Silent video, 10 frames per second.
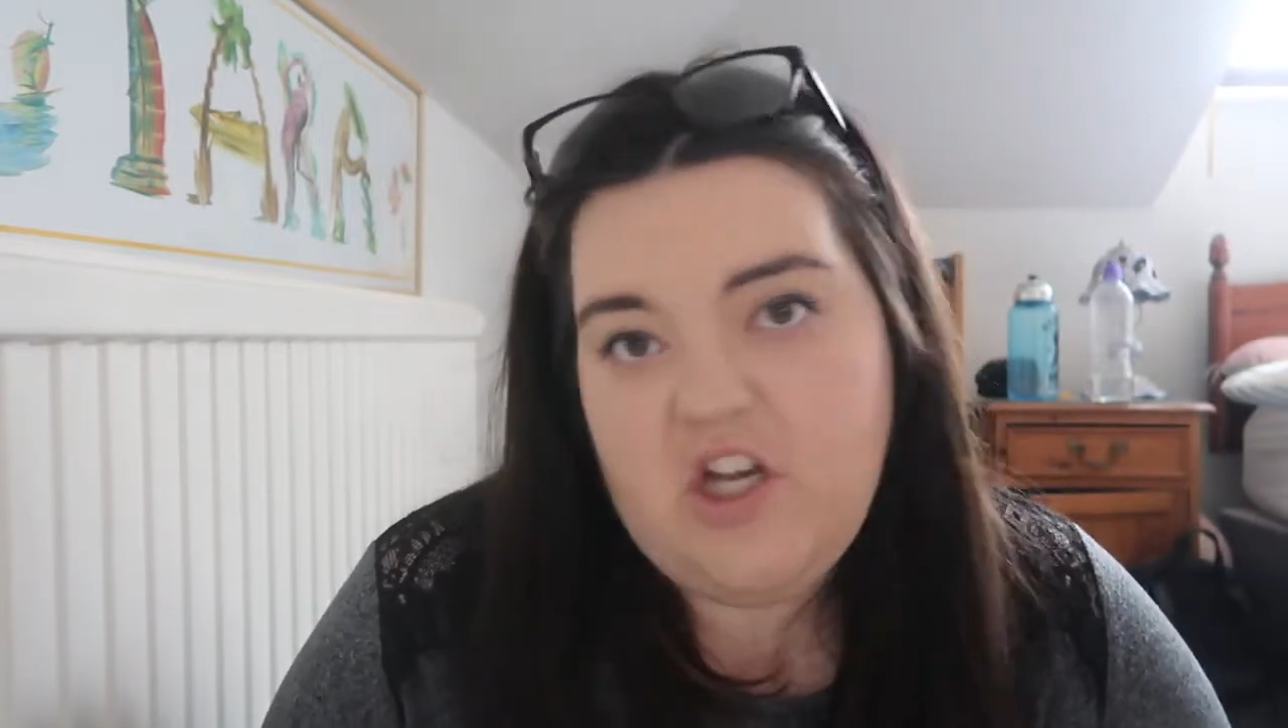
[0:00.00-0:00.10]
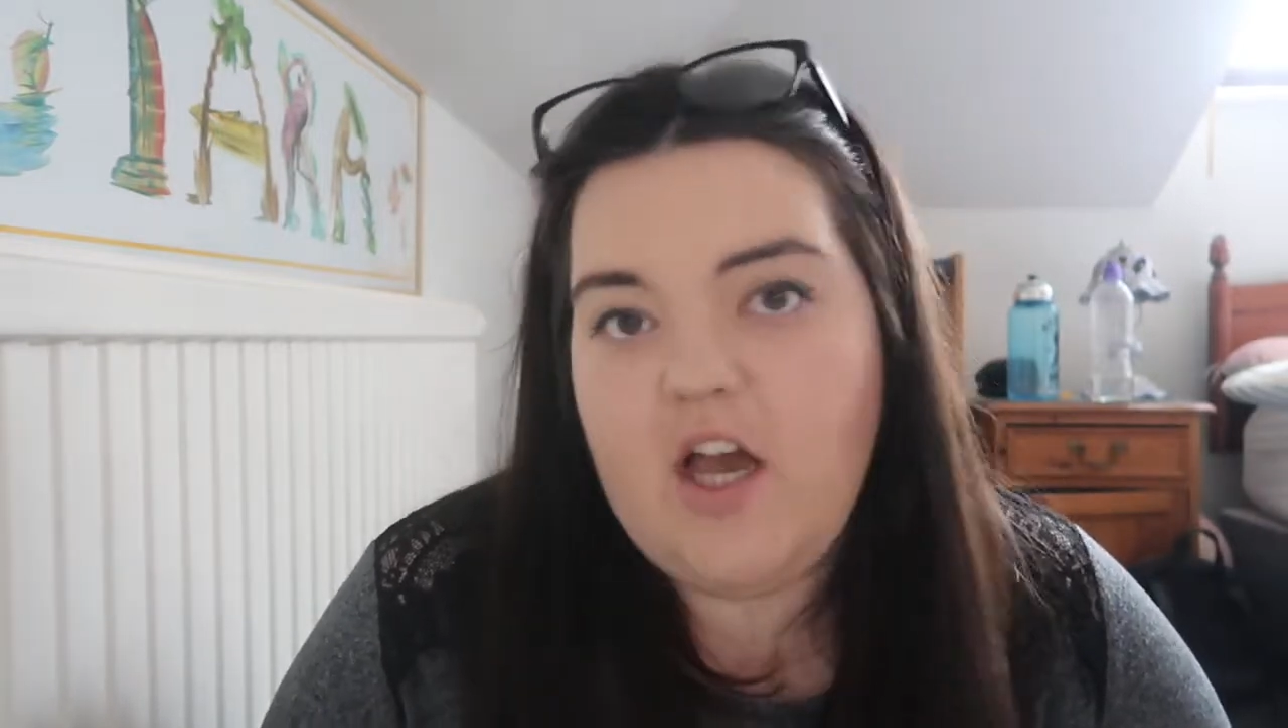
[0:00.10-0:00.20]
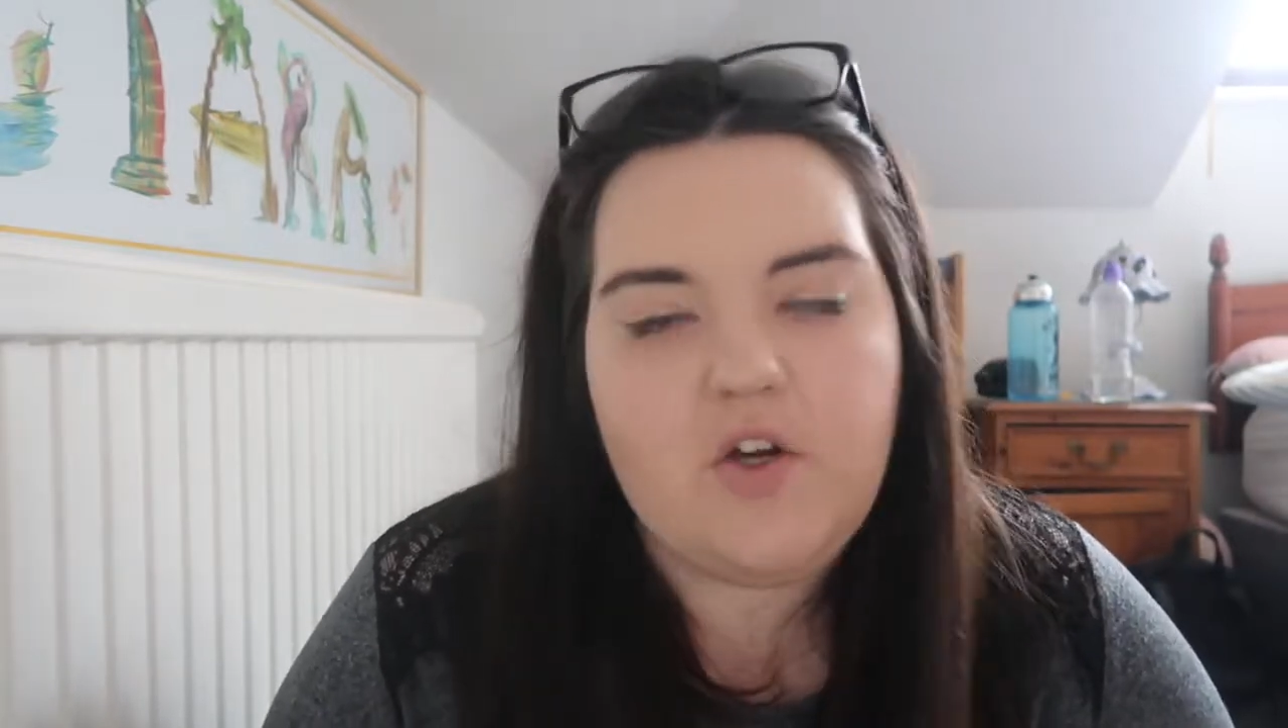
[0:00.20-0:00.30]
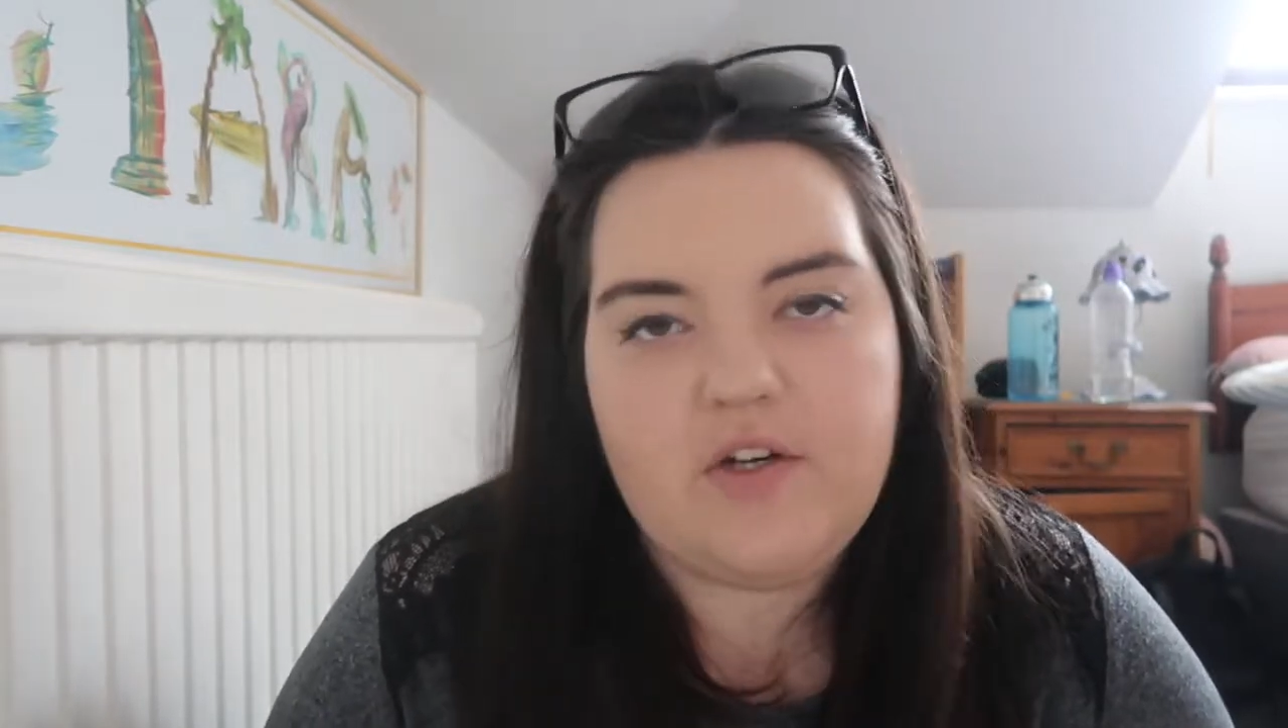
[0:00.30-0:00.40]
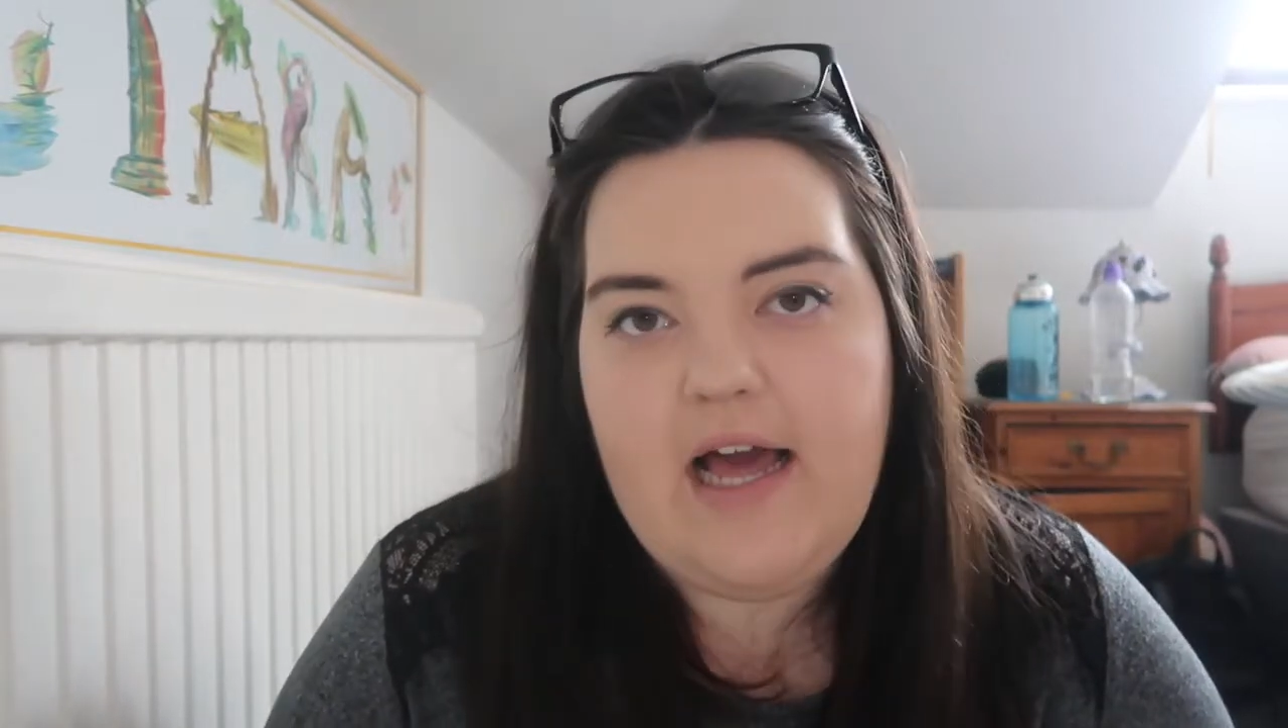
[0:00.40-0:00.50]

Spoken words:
Diagon